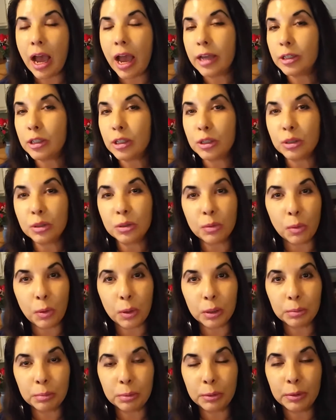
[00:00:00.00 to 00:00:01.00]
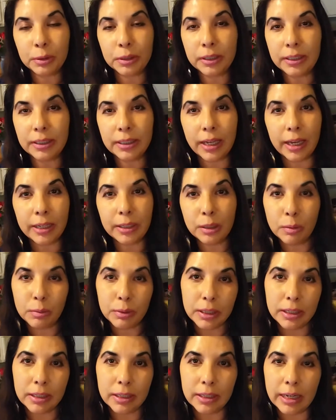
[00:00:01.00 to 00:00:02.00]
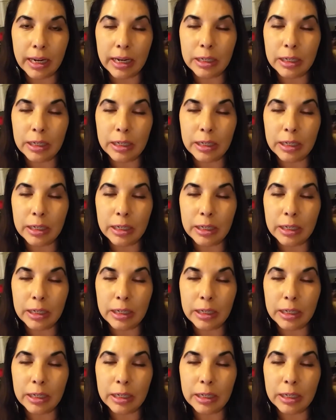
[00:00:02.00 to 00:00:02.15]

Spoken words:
I just do the oil pulling. I don't eat it.